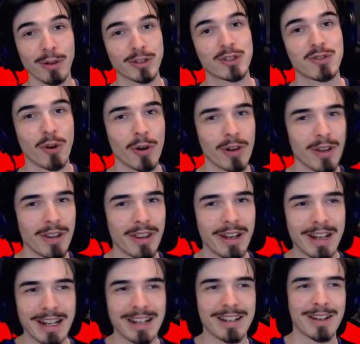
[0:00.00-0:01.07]
stronger
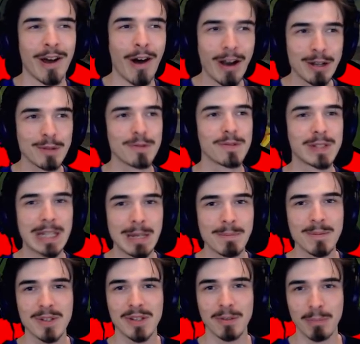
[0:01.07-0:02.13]
than it kind of
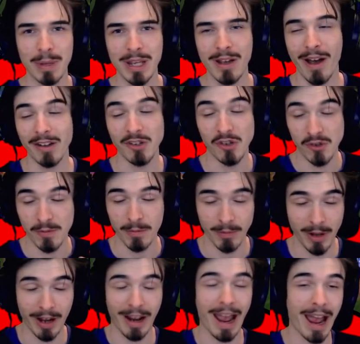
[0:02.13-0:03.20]
seems to be. I,
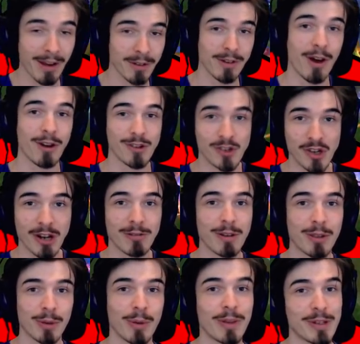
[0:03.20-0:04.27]
like, hand on heart, generally
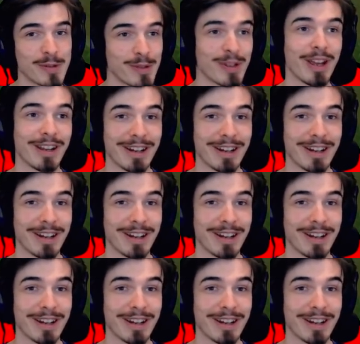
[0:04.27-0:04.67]
thought this was like